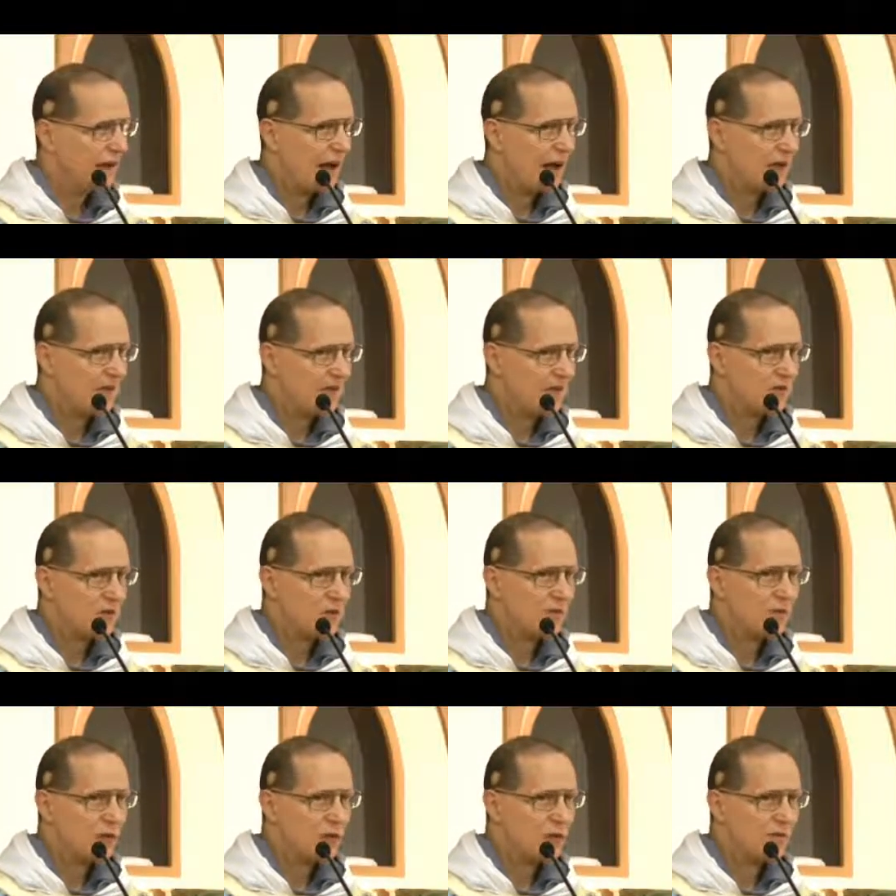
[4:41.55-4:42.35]
And then
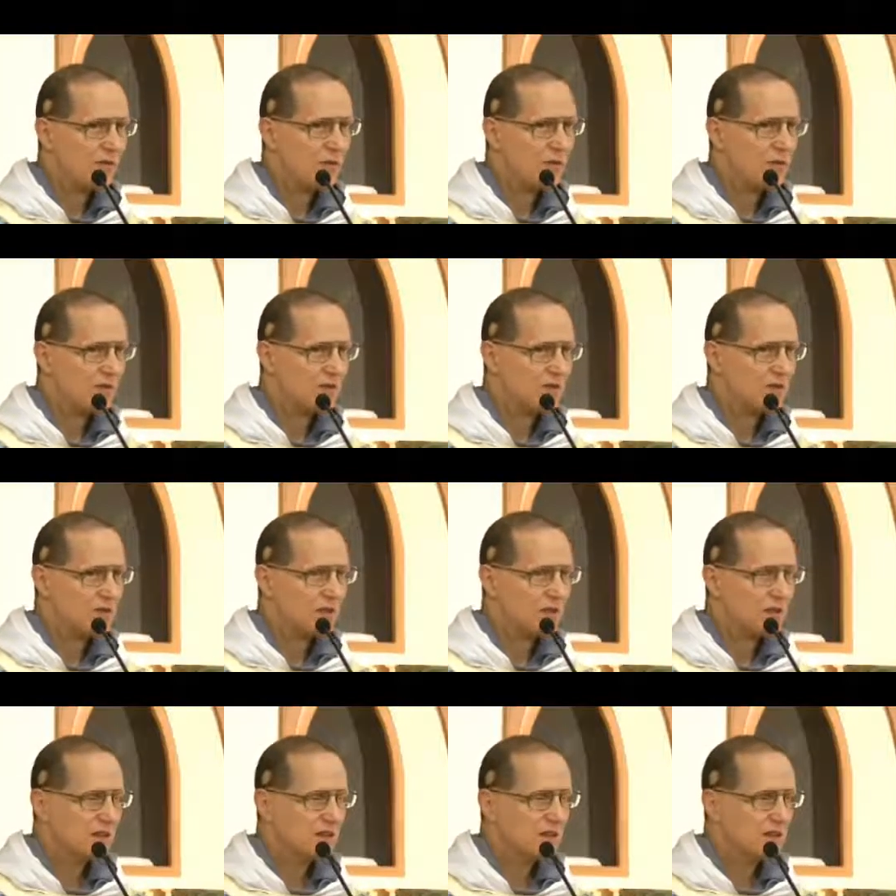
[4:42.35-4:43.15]
to all of us,
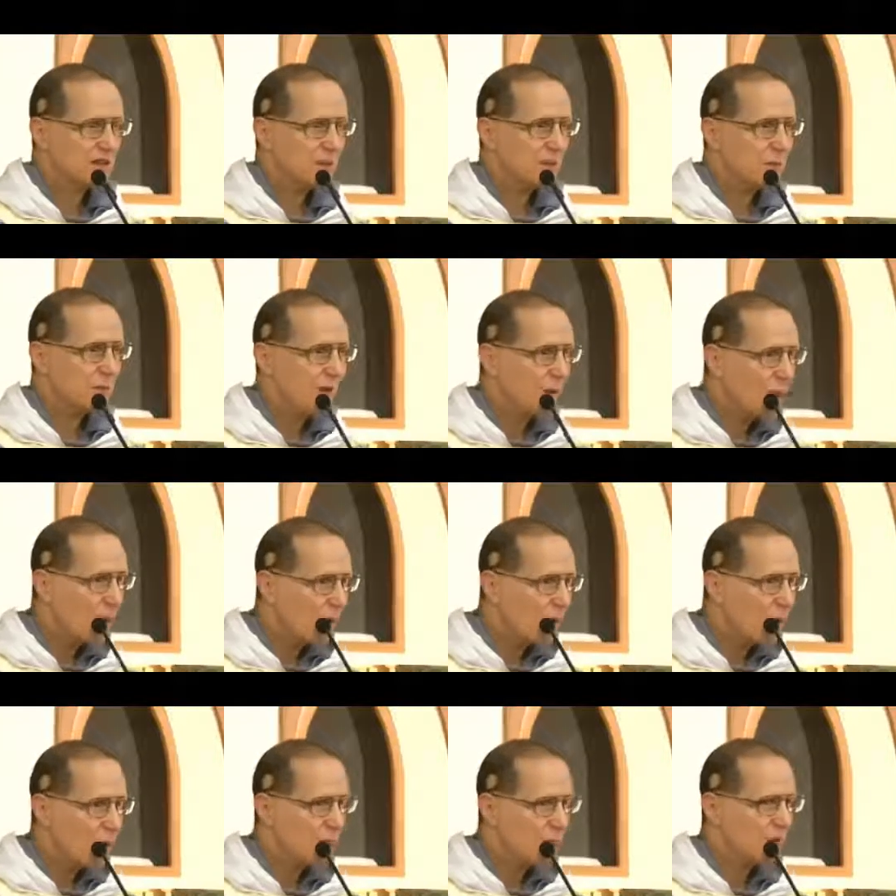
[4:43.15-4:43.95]

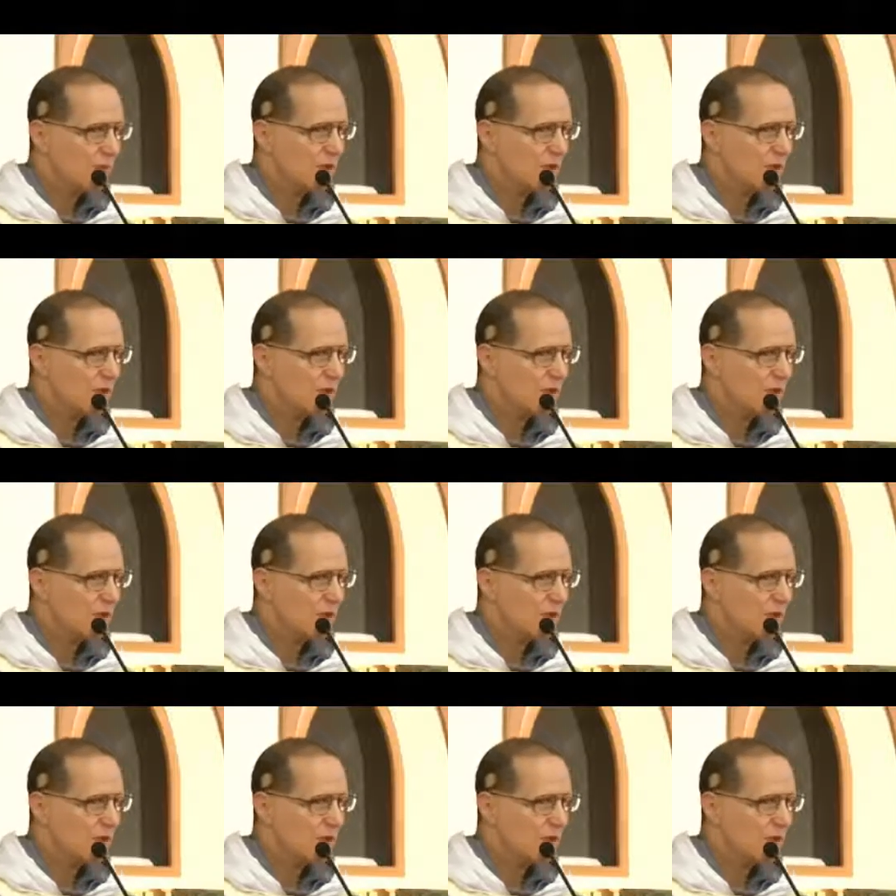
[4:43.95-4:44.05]
behold